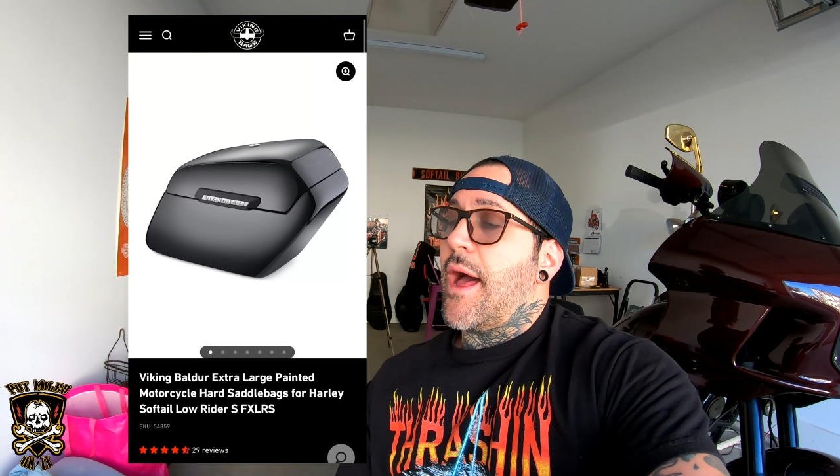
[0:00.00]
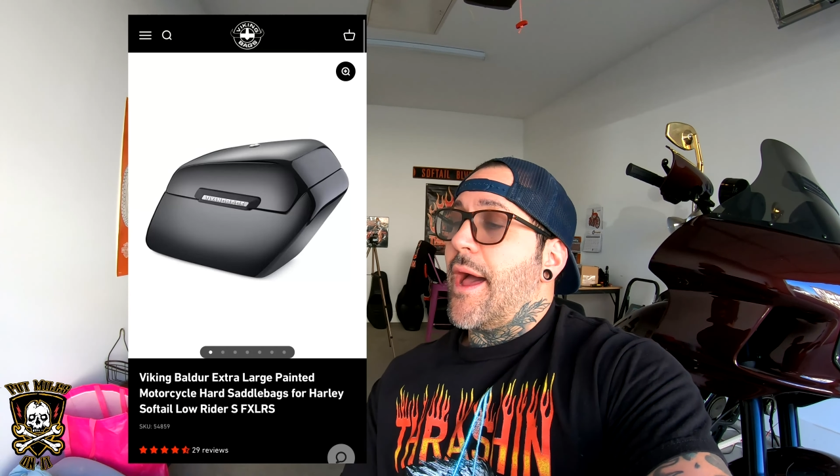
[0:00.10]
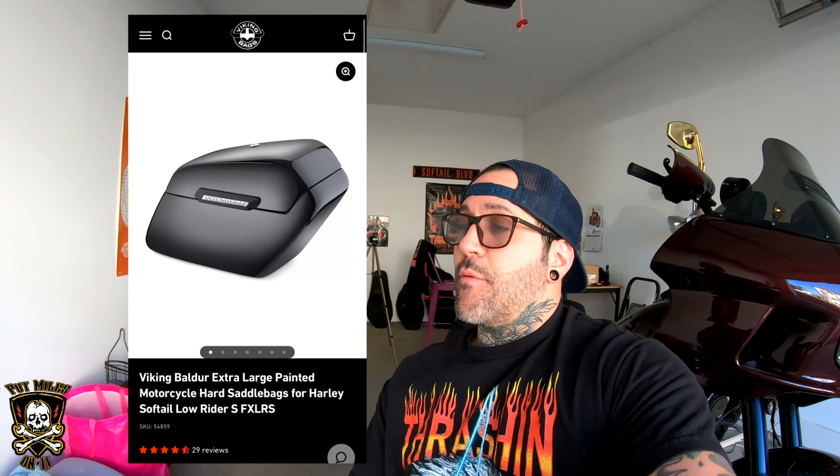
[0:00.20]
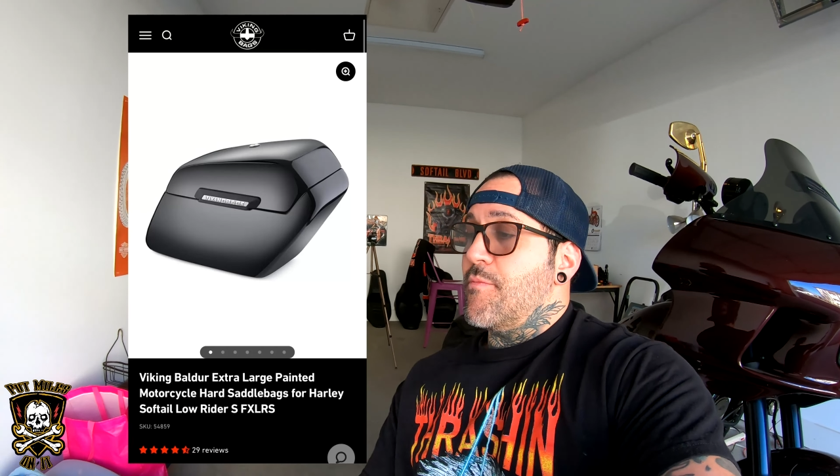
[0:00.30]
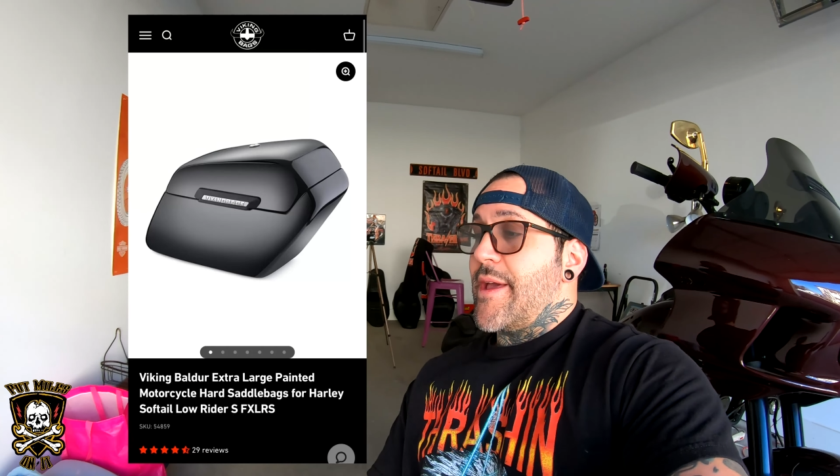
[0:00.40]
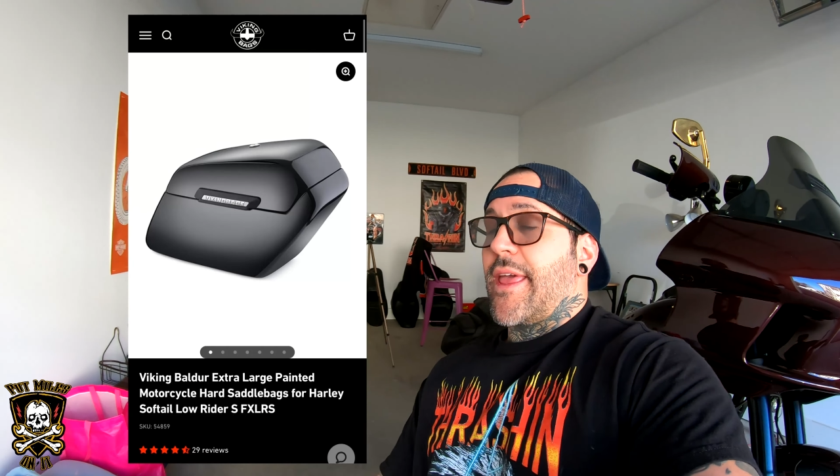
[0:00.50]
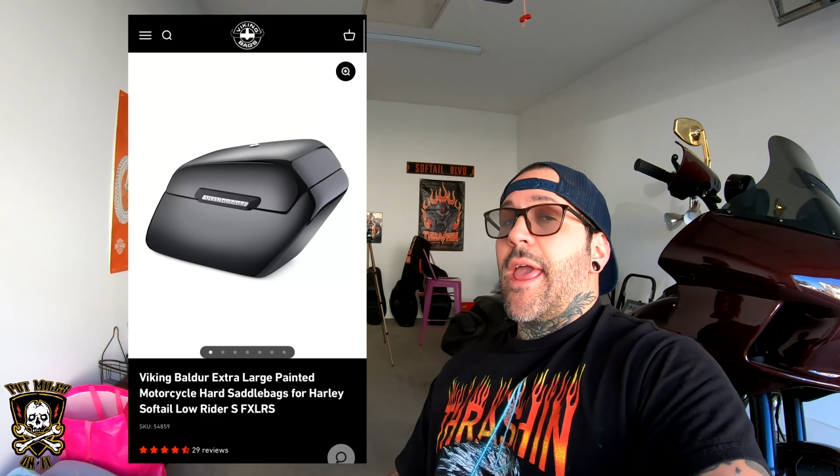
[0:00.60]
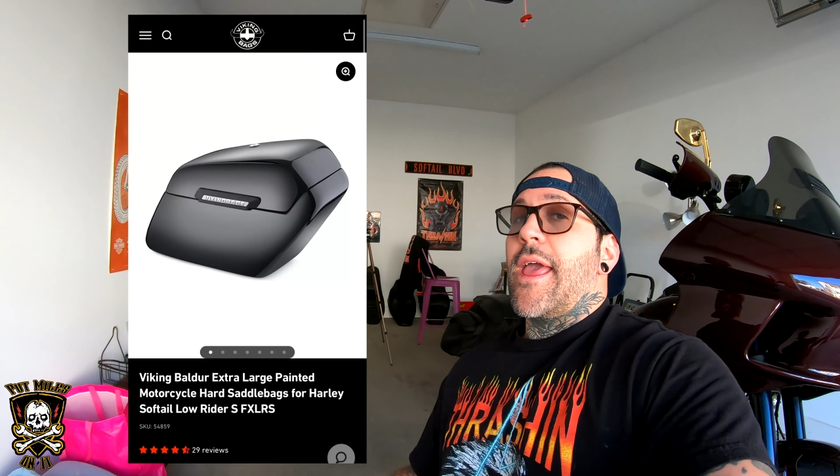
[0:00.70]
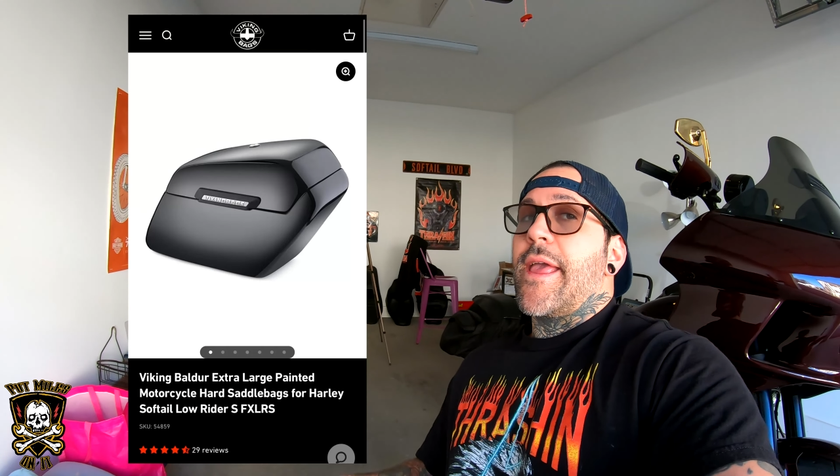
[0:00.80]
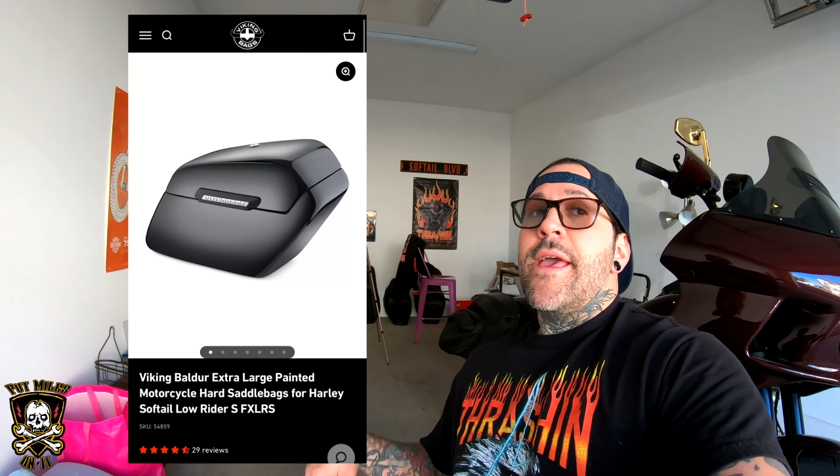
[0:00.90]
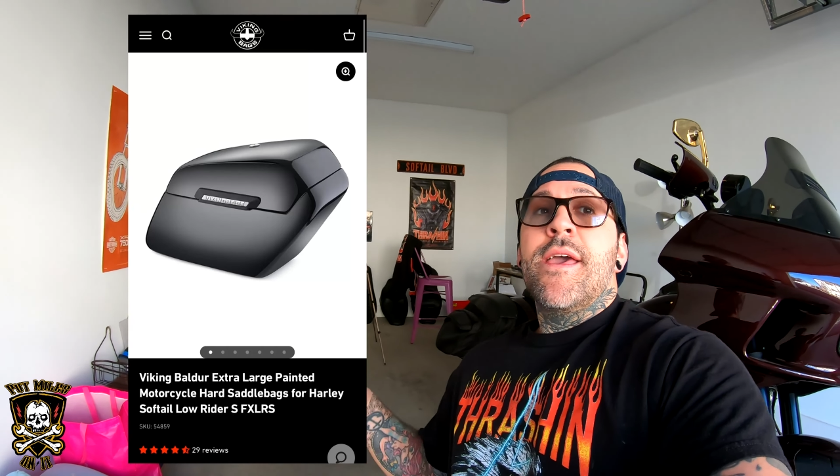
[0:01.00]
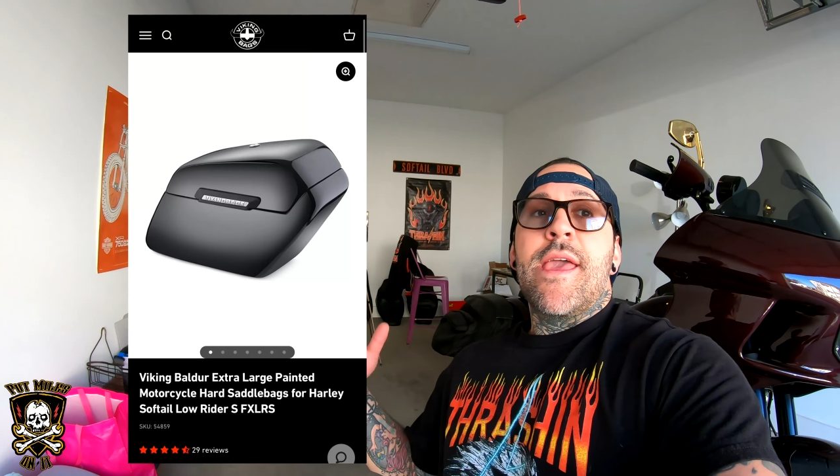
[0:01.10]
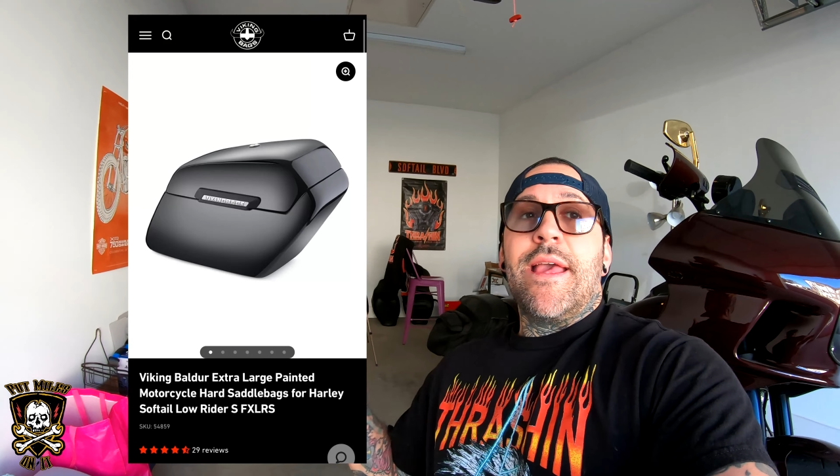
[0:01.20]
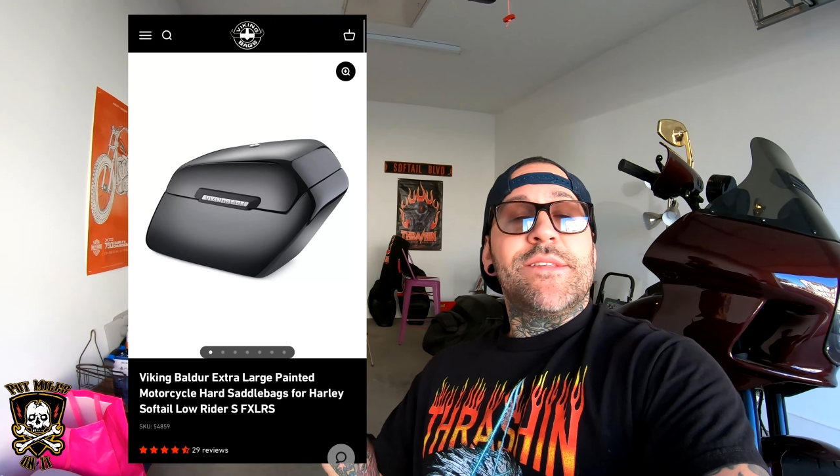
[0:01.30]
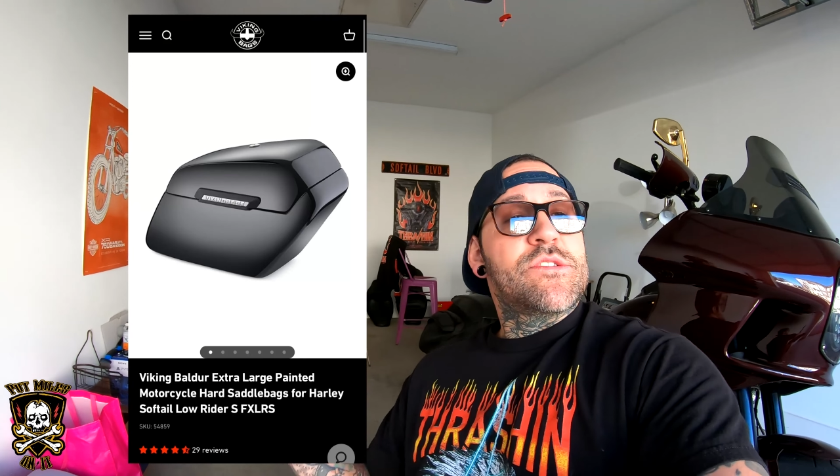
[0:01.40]
I will make a
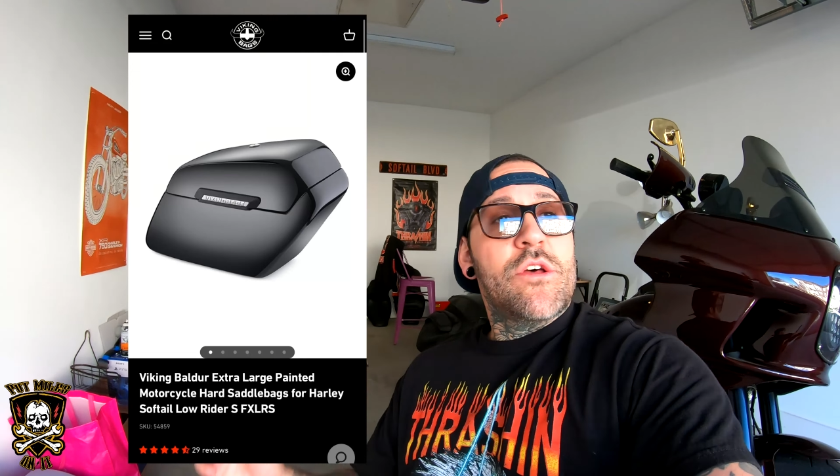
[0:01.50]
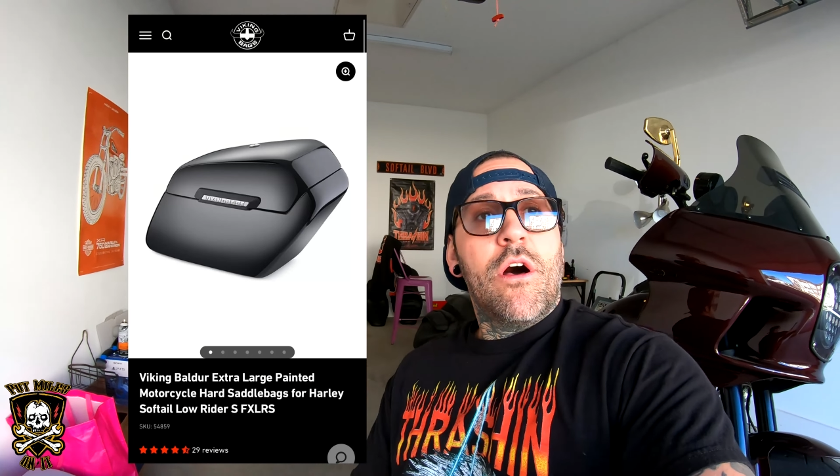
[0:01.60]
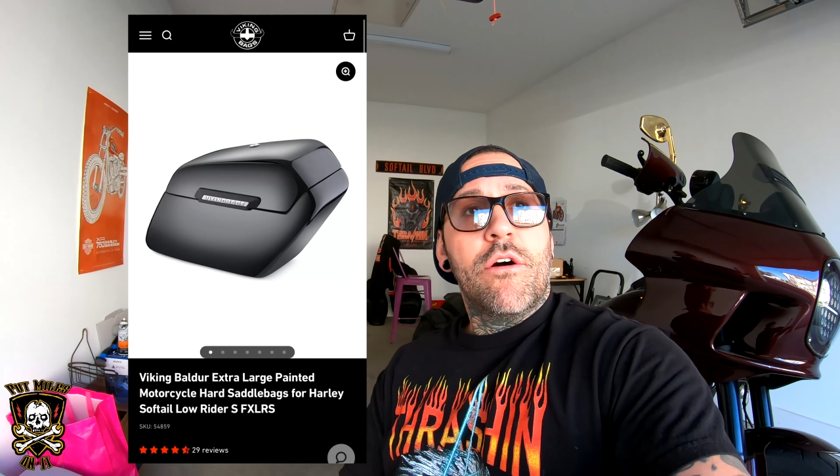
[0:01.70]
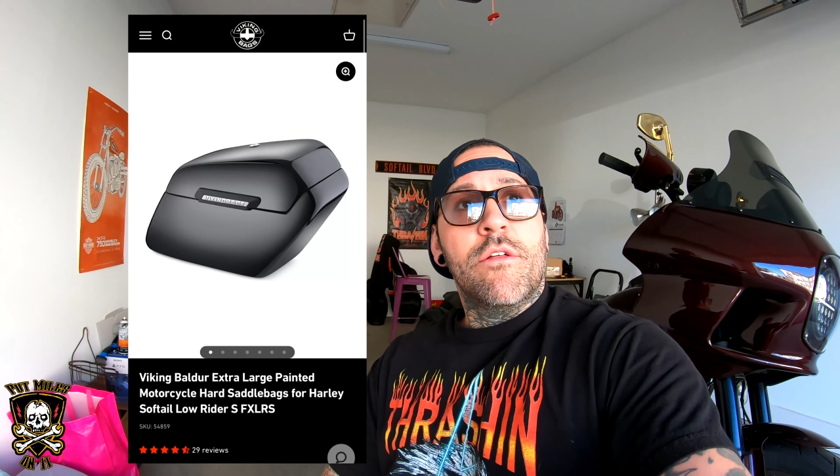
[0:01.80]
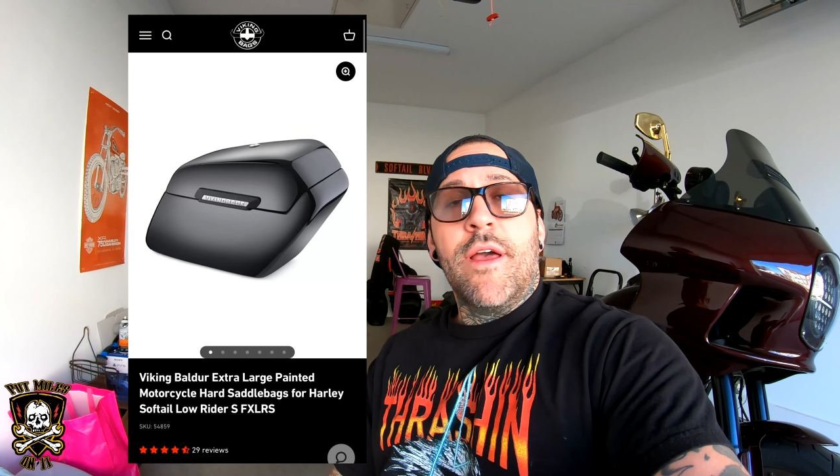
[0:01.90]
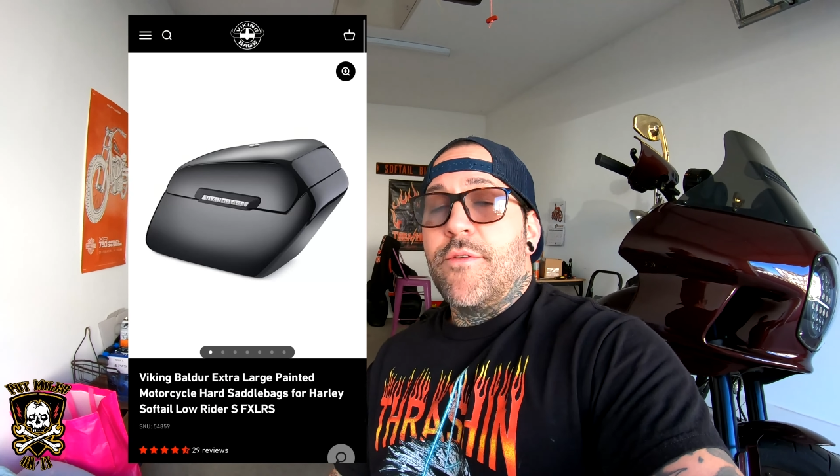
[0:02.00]
install